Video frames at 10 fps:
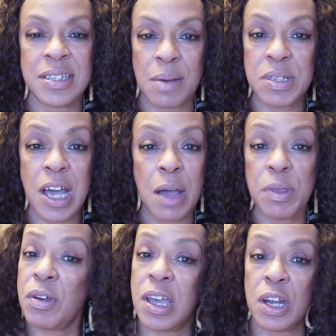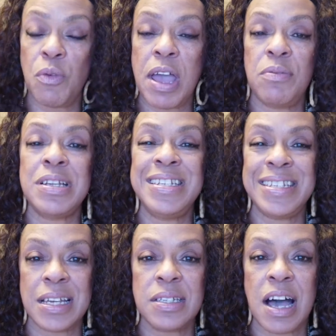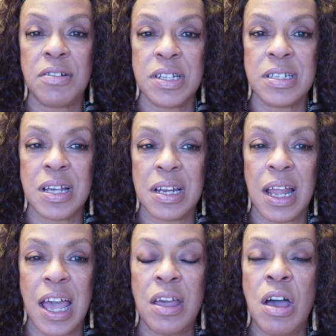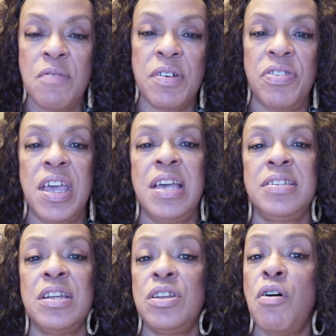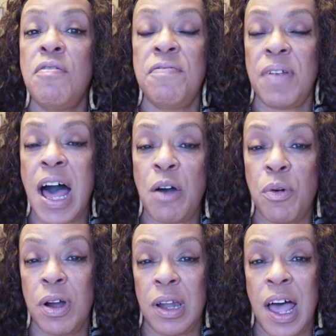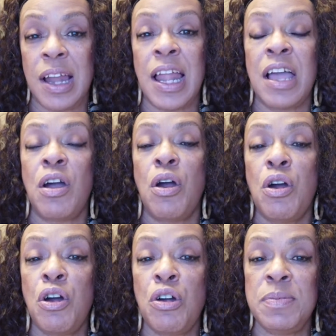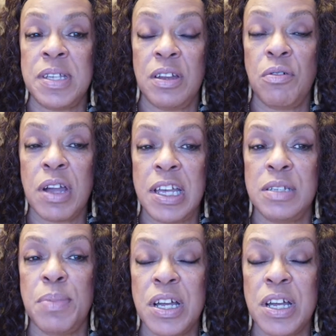Sometimes you can get away with 6 hours of sunlight for things that don't flower a lot, like herbs and greens.